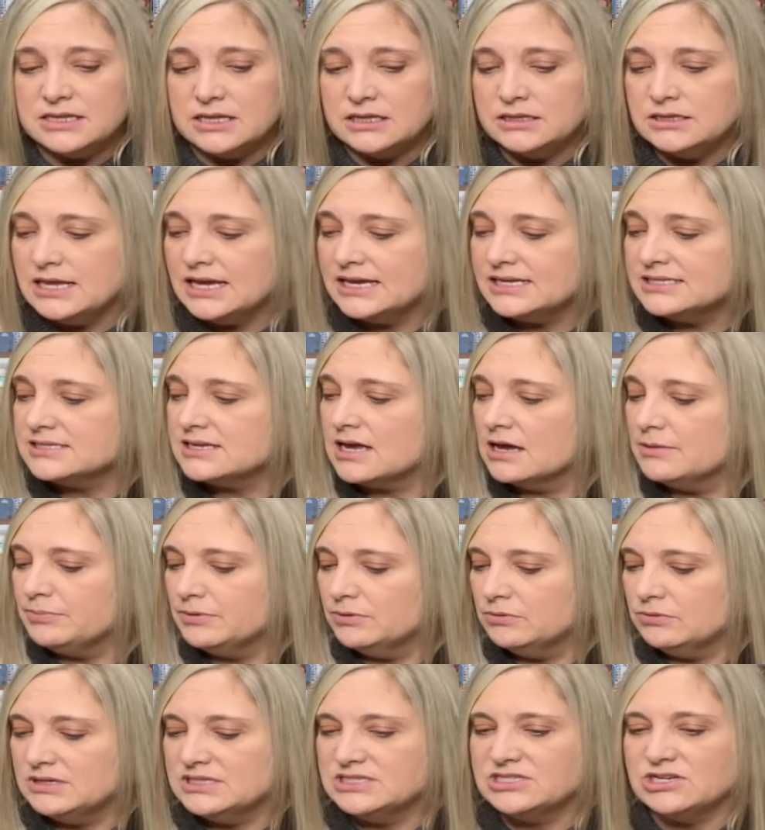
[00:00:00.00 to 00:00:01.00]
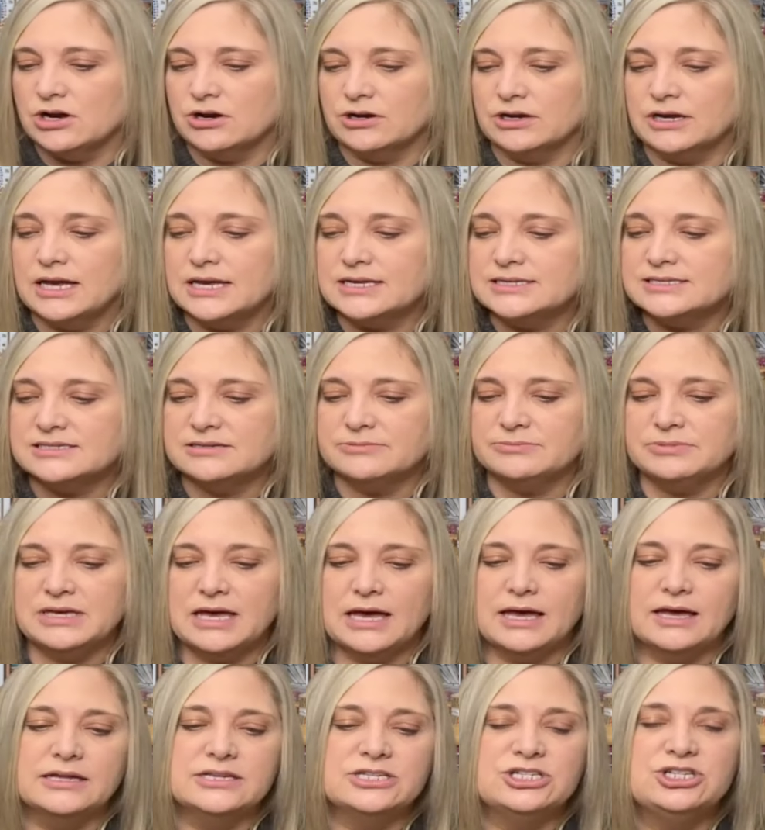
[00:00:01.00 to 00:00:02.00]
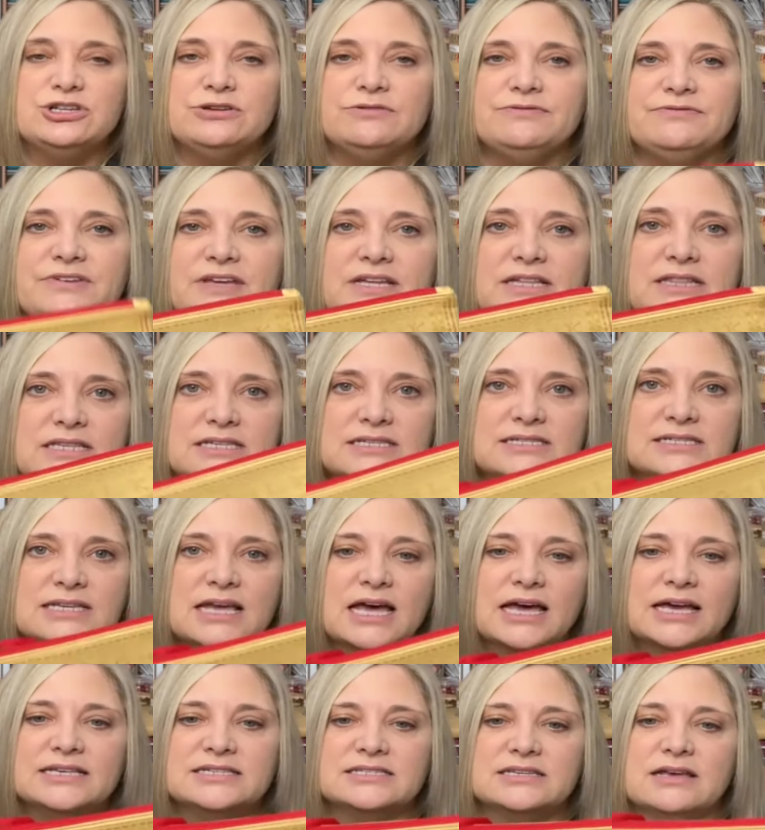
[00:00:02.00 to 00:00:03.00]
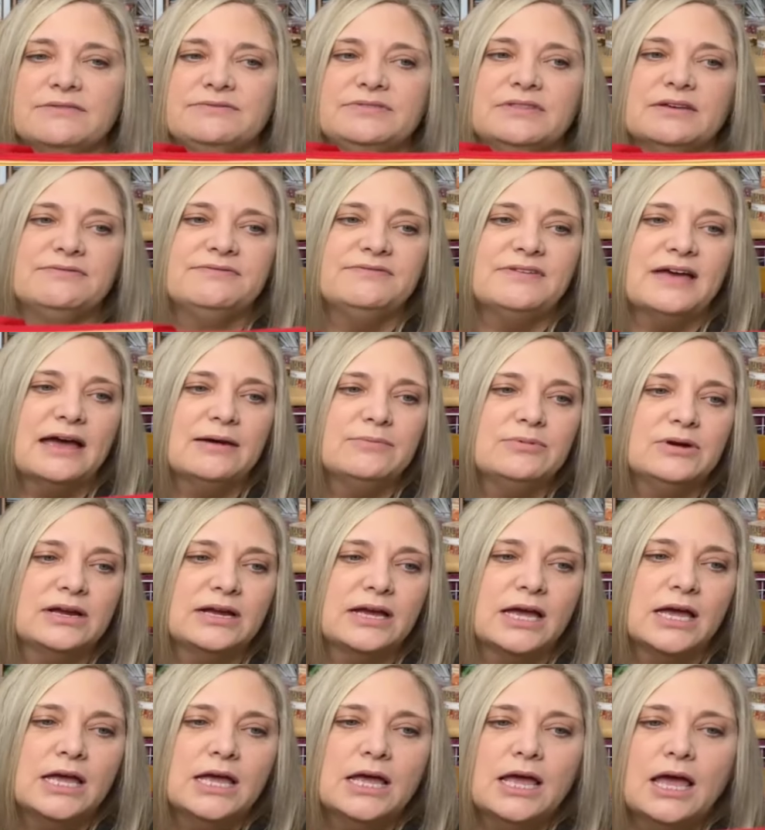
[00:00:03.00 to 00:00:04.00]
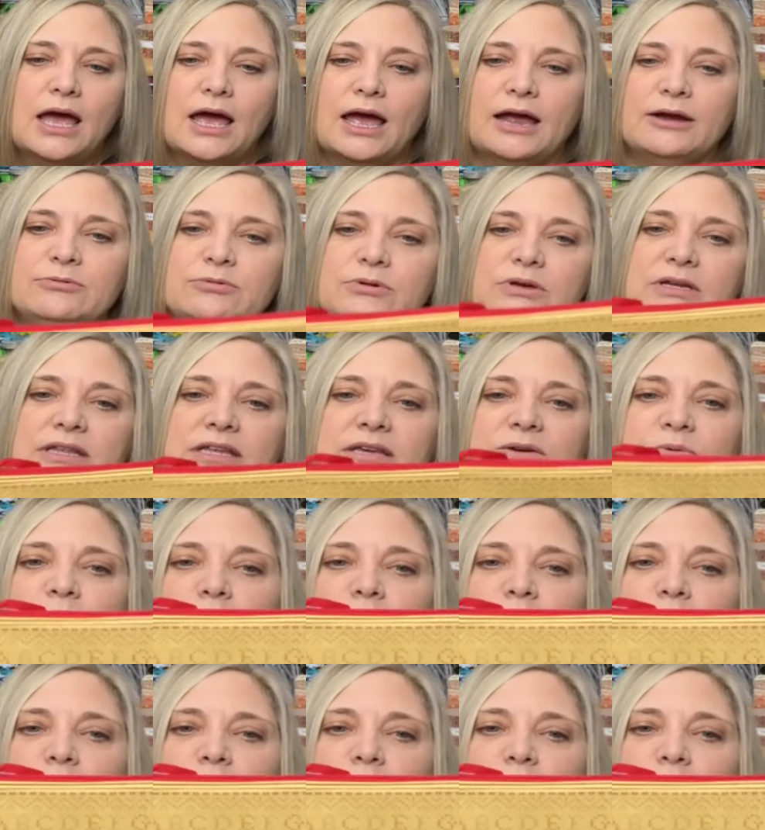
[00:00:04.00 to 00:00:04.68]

next couple ones are custom cut to fit the size of the fabric. I really